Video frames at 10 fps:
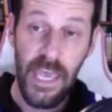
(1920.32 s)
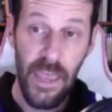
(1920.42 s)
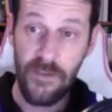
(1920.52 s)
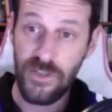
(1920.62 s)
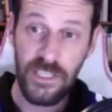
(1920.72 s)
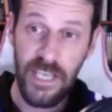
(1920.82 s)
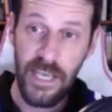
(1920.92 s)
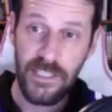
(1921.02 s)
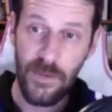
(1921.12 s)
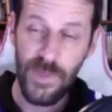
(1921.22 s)
if she
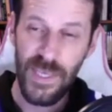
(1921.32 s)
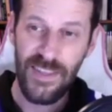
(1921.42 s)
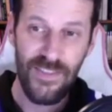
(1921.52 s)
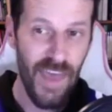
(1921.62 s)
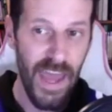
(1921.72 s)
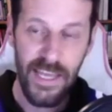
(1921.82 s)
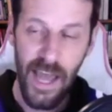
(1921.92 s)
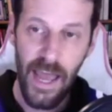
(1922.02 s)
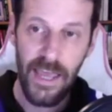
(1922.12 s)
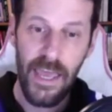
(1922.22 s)
says something and that
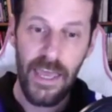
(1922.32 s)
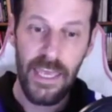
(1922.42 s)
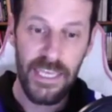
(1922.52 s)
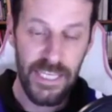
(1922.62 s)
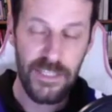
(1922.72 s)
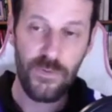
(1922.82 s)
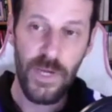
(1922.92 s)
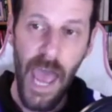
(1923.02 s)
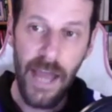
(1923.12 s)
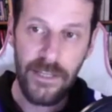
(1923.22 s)
guy gets
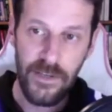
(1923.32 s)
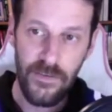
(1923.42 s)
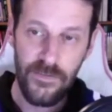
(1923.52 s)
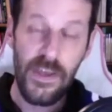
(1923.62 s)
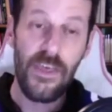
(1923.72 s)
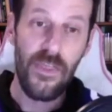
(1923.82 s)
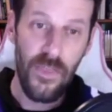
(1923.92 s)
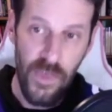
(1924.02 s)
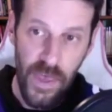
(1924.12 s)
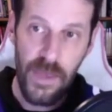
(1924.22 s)
reactive,
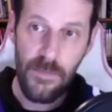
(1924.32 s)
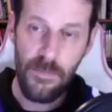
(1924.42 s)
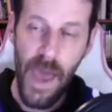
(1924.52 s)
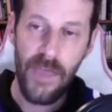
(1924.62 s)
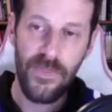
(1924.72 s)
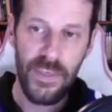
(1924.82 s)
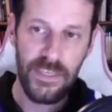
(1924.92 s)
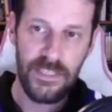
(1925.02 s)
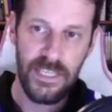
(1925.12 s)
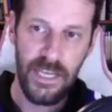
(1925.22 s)
then bad
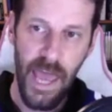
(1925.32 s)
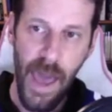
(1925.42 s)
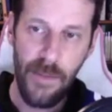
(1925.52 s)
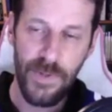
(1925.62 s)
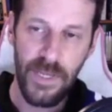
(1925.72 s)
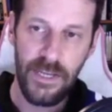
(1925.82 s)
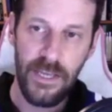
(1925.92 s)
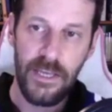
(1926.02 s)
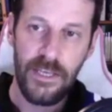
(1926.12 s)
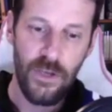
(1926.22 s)
things can happen.
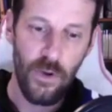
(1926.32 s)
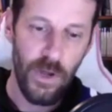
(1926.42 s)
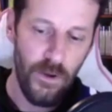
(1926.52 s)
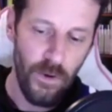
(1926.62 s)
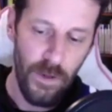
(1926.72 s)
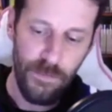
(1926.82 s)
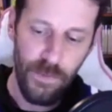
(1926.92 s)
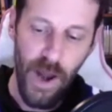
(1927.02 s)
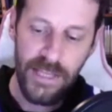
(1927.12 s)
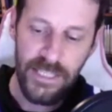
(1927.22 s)
So in order
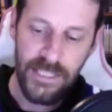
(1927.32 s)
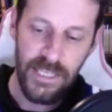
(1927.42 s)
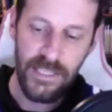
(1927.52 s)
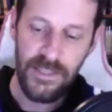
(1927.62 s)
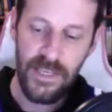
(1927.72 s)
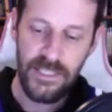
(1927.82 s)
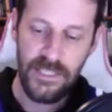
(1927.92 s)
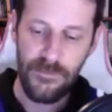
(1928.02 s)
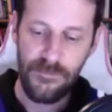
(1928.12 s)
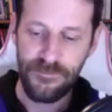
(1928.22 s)
practicing
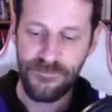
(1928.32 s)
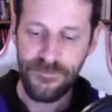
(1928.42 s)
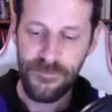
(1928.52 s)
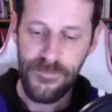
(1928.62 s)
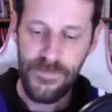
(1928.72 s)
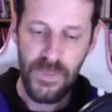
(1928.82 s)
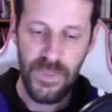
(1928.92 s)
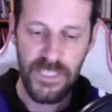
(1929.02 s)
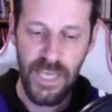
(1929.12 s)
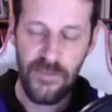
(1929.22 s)
this
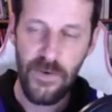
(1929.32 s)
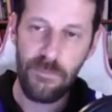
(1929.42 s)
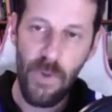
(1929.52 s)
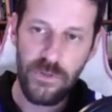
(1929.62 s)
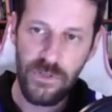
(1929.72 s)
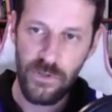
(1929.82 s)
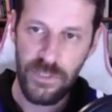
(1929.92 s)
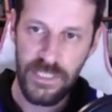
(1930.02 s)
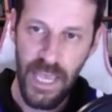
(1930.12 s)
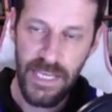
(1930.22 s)
this kind of emotional
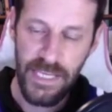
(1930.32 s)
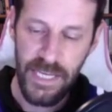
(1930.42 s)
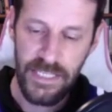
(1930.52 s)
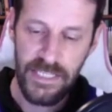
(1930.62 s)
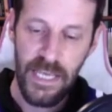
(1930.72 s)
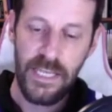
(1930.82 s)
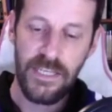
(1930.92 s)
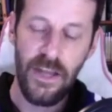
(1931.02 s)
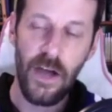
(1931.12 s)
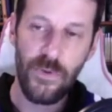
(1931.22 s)
steadiness,
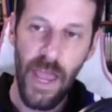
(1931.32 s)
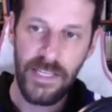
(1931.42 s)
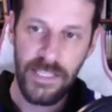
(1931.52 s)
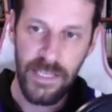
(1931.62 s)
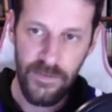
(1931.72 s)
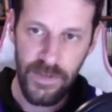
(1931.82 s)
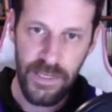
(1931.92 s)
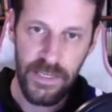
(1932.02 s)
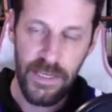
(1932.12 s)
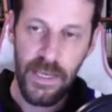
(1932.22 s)

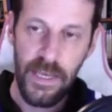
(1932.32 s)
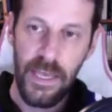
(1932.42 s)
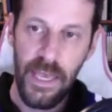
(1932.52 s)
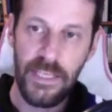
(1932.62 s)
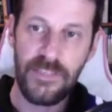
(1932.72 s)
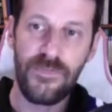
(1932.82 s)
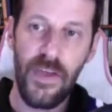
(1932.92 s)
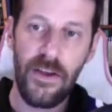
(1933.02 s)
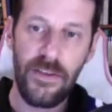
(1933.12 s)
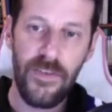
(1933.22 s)
non-reactivity is
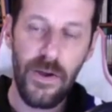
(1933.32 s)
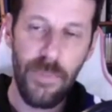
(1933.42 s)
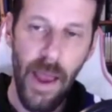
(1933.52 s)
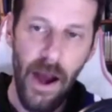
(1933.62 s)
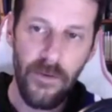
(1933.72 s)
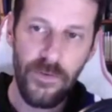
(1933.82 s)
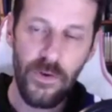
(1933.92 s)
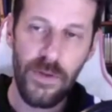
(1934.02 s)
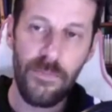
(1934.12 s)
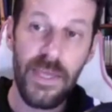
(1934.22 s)
very very powerful
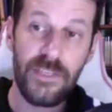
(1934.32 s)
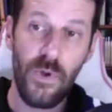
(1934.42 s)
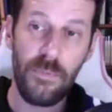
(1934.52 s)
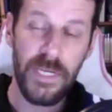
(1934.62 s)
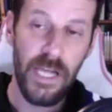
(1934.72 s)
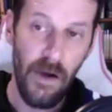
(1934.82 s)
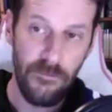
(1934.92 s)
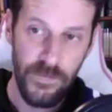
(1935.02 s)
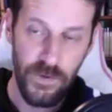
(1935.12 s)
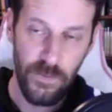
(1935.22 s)
and it makes women
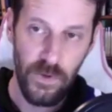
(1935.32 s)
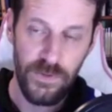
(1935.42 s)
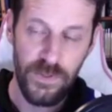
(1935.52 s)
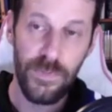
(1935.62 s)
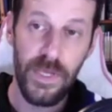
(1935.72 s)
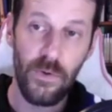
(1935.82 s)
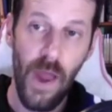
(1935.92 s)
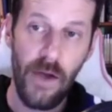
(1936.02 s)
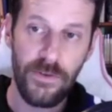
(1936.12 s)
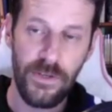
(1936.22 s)
comfortable to be
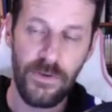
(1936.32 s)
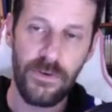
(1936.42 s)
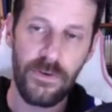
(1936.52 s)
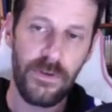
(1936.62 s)
around you.